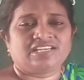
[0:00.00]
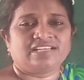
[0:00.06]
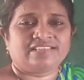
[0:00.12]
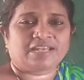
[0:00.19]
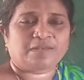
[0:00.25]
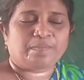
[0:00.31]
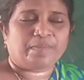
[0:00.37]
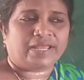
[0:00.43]

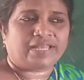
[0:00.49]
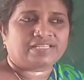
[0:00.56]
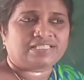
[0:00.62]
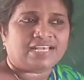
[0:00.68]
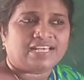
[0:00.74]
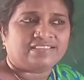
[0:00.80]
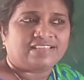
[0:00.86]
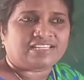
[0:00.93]
That means
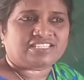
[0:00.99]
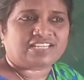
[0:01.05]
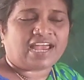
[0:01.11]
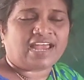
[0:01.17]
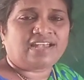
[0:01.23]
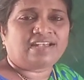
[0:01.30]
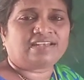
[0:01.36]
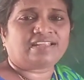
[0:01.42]
the
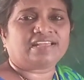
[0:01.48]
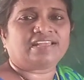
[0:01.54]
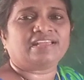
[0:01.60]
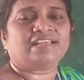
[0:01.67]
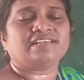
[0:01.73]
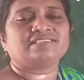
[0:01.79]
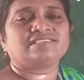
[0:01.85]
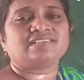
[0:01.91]
child
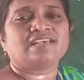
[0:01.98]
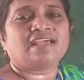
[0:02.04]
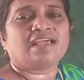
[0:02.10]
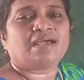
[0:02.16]
is,